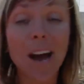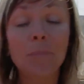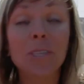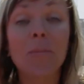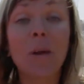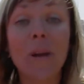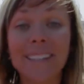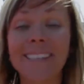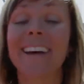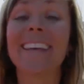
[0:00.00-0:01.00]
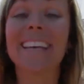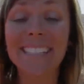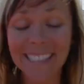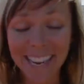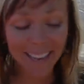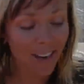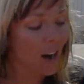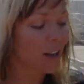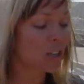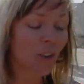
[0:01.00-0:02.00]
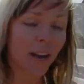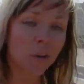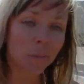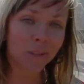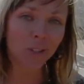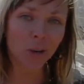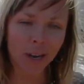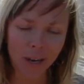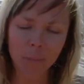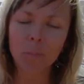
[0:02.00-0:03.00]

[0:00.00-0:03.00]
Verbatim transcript: up to my waist on the inside of the car, try and open the door.